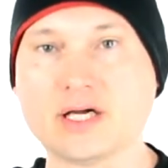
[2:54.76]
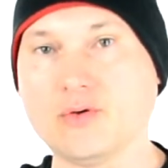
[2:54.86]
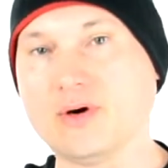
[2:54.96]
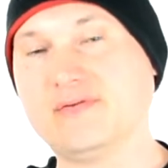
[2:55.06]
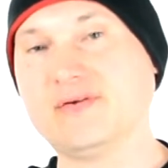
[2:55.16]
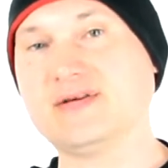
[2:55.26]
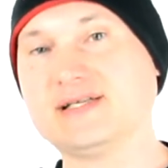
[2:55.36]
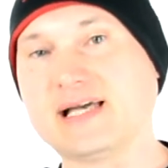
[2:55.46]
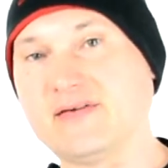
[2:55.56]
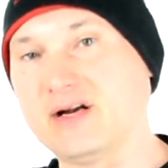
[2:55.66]
like a
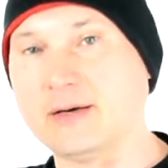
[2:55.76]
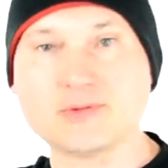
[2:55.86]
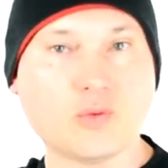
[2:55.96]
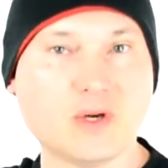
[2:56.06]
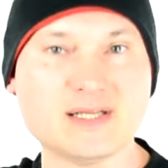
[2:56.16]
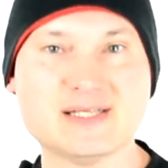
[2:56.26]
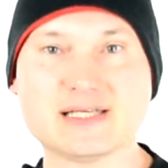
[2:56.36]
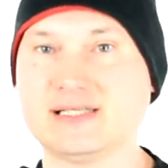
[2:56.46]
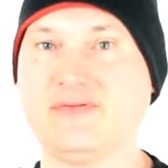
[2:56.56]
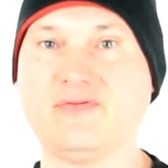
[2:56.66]
157 up to
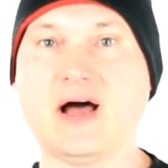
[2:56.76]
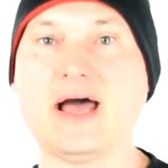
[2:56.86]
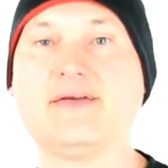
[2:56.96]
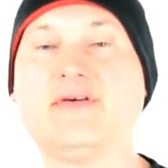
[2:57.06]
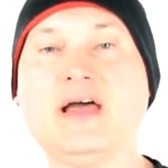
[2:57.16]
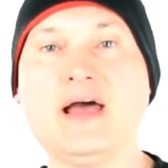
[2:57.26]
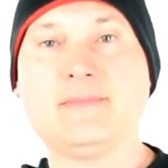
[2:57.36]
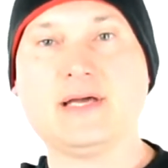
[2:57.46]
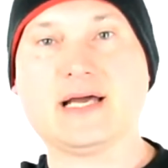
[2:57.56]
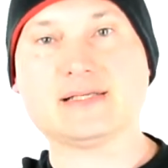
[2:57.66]
165
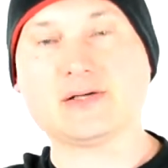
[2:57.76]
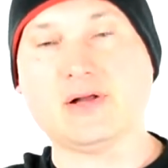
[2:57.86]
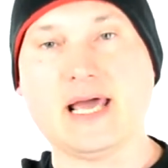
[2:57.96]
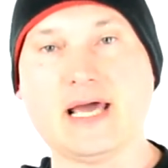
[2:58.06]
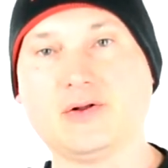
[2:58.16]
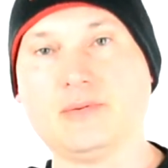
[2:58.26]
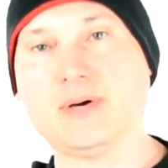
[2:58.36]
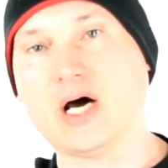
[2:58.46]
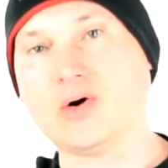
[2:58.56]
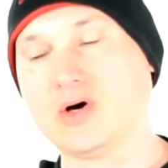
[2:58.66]
because it'll handle in
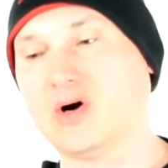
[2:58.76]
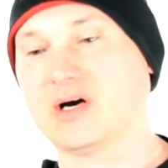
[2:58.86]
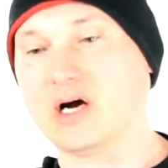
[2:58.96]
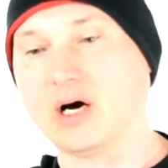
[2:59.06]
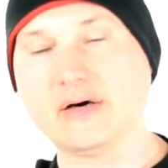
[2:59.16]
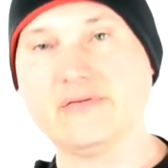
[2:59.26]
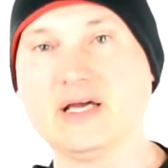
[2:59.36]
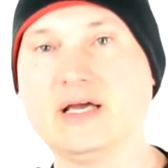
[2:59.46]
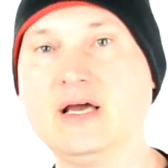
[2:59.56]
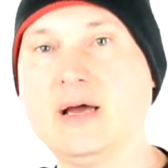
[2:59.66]
powder or
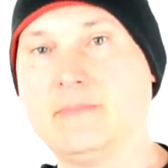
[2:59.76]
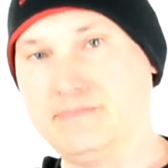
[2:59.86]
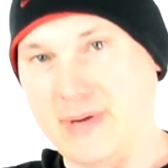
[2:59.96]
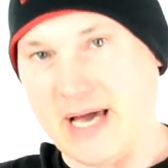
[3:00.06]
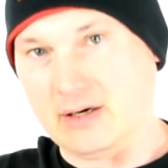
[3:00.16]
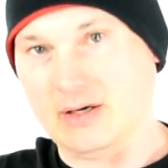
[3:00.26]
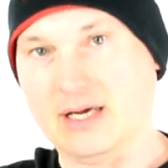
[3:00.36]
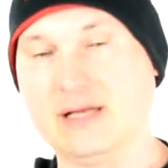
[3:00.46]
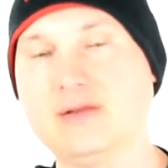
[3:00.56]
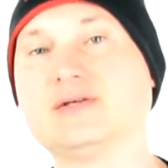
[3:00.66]
carving better.
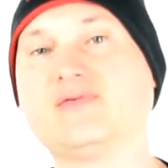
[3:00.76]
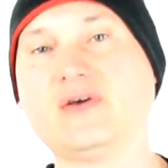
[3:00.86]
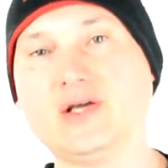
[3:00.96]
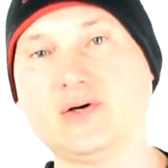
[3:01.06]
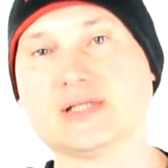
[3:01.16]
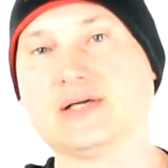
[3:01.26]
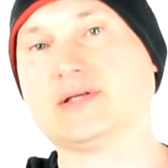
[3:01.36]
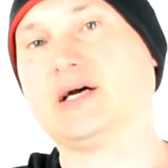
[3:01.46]
And there's videos out